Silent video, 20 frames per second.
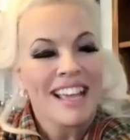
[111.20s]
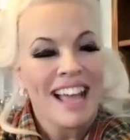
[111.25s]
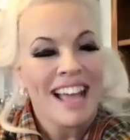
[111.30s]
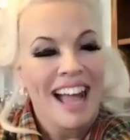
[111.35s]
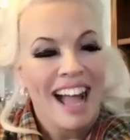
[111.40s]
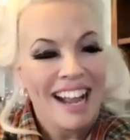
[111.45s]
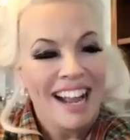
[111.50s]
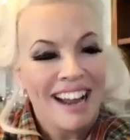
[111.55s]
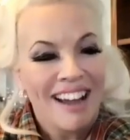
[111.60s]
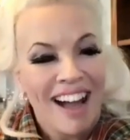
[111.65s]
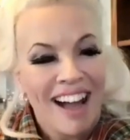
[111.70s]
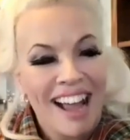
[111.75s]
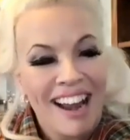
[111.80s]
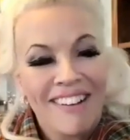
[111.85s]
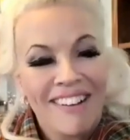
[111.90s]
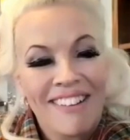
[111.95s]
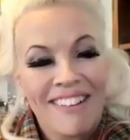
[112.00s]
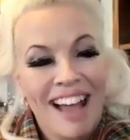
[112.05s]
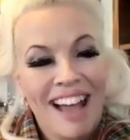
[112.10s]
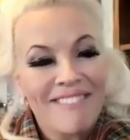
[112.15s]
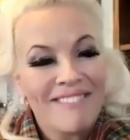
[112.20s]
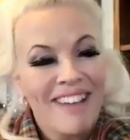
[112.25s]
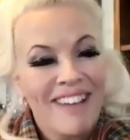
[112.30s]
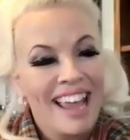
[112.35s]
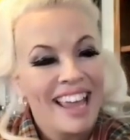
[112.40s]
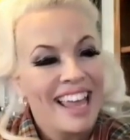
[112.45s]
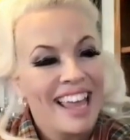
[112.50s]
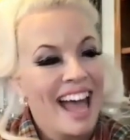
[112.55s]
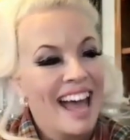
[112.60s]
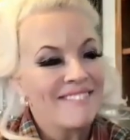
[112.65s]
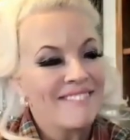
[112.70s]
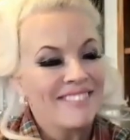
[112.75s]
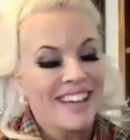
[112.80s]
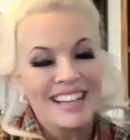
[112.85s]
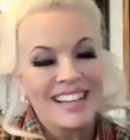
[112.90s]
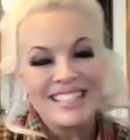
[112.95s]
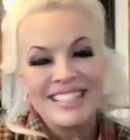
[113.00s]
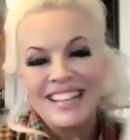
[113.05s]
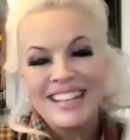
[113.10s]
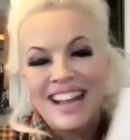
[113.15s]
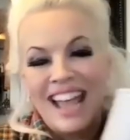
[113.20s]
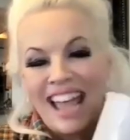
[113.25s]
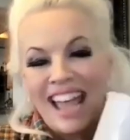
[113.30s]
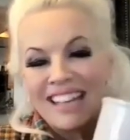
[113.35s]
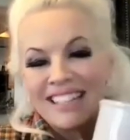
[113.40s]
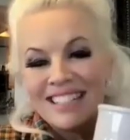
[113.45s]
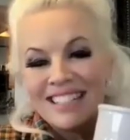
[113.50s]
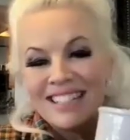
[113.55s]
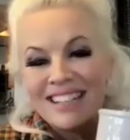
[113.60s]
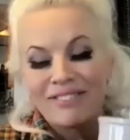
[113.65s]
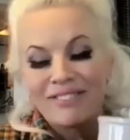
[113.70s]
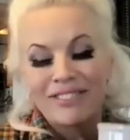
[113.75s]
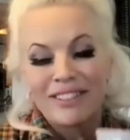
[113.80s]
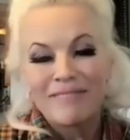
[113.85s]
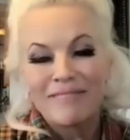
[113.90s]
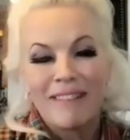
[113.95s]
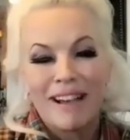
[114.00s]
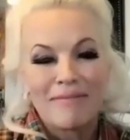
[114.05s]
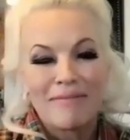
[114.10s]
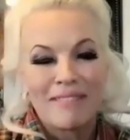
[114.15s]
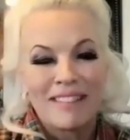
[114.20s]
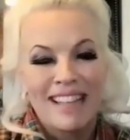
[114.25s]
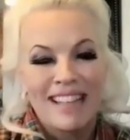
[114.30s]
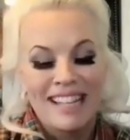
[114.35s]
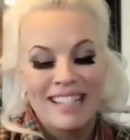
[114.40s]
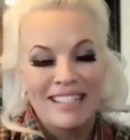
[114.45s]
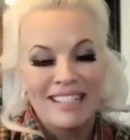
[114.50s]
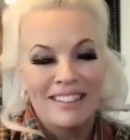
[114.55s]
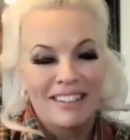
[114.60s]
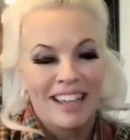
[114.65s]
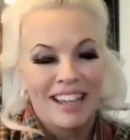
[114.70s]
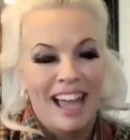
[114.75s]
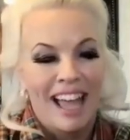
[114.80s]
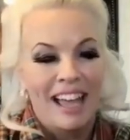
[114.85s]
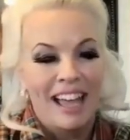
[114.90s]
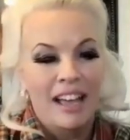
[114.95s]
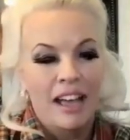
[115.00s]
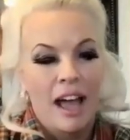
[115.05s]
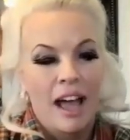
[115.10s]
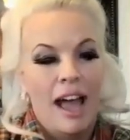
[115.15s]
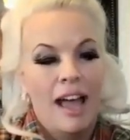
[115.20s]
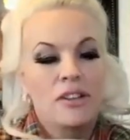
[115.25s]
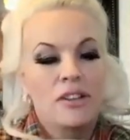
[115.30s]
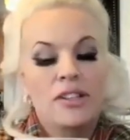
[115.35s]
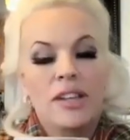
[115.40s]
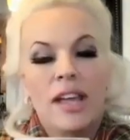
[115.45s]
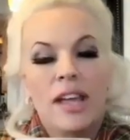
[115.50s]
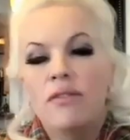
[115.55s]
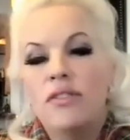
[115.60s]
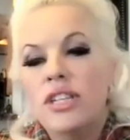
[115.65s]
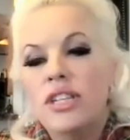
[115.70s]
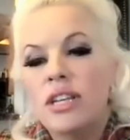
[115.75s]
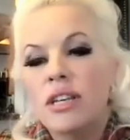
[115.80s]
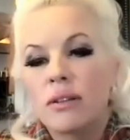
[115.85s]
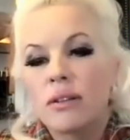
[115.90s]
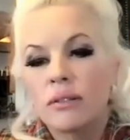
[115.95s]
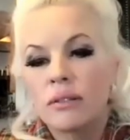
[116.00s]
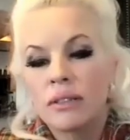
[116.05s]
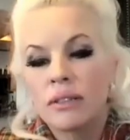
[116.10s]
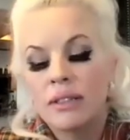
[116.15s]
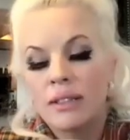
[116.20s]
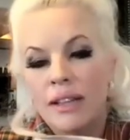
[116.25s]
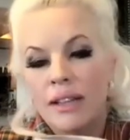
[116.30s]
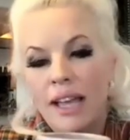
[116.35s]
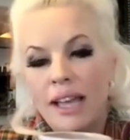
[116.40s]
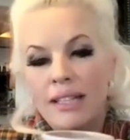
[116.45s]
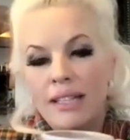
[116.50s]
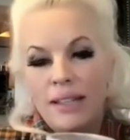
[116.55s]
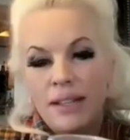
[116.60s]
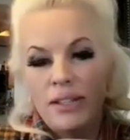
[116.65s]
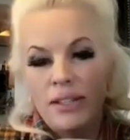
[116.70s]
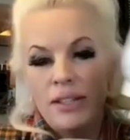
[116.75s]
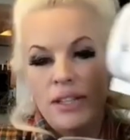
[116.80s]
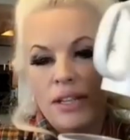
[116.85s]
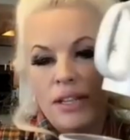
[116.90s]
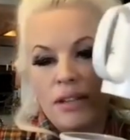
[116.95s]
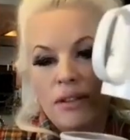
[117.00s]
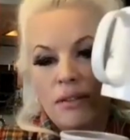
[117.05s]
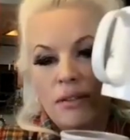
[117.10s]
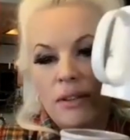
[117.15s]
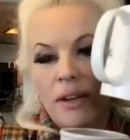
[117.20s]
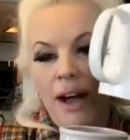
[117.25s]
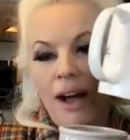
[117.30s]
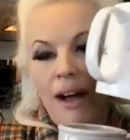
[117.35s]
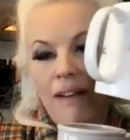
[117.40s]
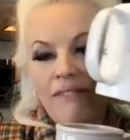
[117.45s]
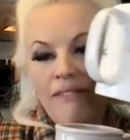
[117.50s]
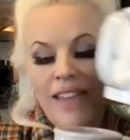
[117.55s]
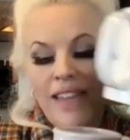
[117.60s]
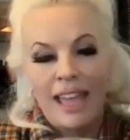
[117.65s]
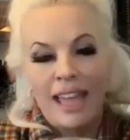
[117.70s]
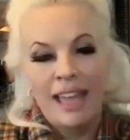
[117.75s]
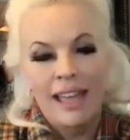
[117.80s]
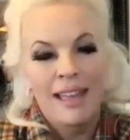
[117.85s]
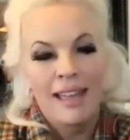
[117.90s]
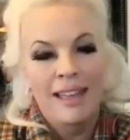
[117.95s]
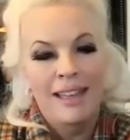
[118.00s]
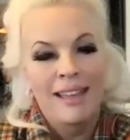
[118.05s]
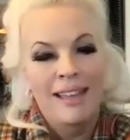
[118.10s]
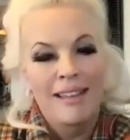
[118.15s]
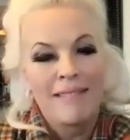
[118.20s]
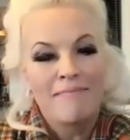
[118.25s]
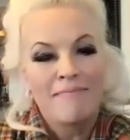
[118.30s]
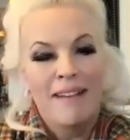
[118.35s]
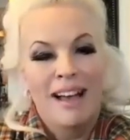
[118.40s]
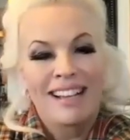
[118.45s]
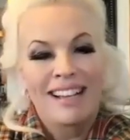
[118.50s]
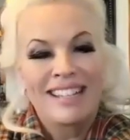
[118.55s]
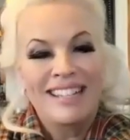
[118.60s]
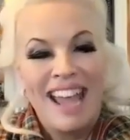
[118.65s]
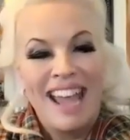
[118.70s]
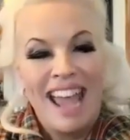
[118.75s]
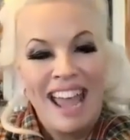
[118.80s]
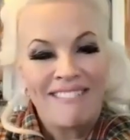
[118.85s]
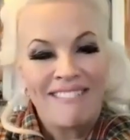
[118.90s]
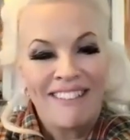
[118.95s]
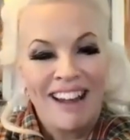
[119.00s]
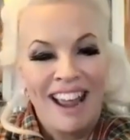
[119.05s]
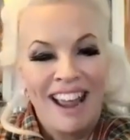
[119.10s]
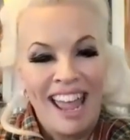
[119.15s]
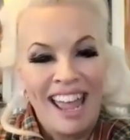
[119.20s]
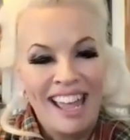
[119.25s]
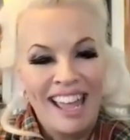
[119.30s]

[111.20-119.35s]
I know I don't have my cat mug today. It's a different mug, but that's okay. I actually have two. It's a 2 coffee mug day, right?